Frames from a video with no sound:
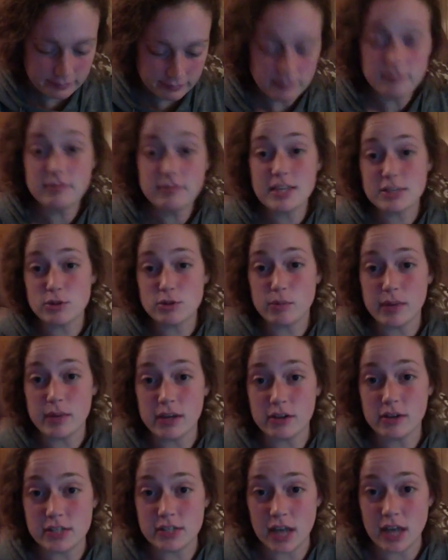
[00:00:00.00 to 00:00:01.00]
This would be a
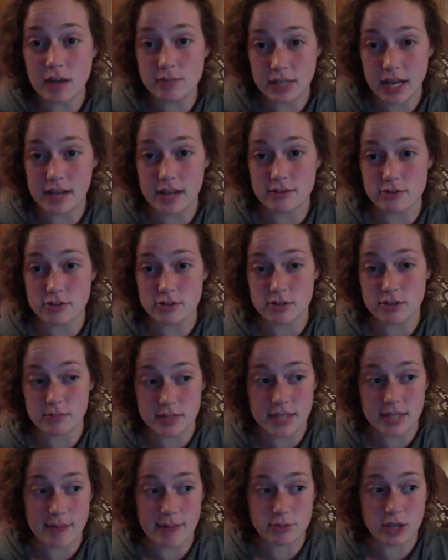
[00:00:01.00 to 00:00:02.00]
good time to answer some
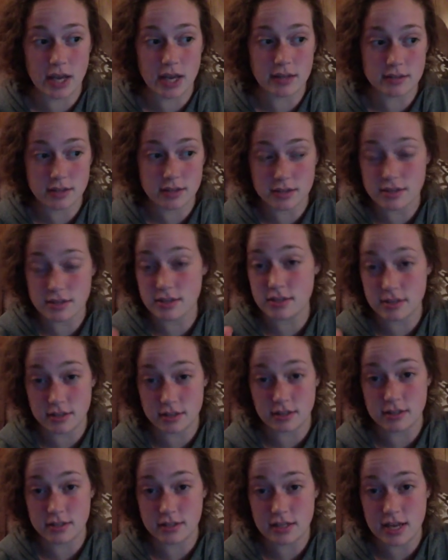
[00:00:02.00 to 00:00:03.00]
Snapchats, because this is
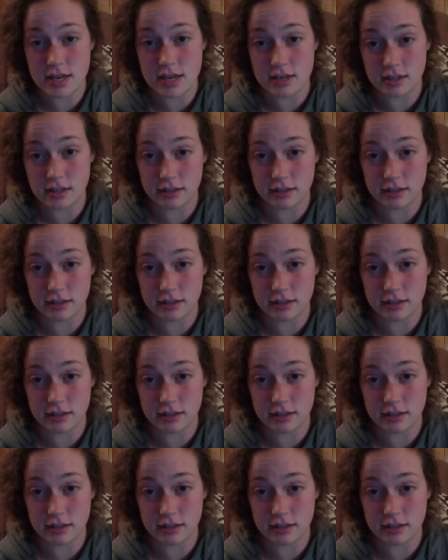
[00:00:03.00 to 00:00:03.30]
going to take at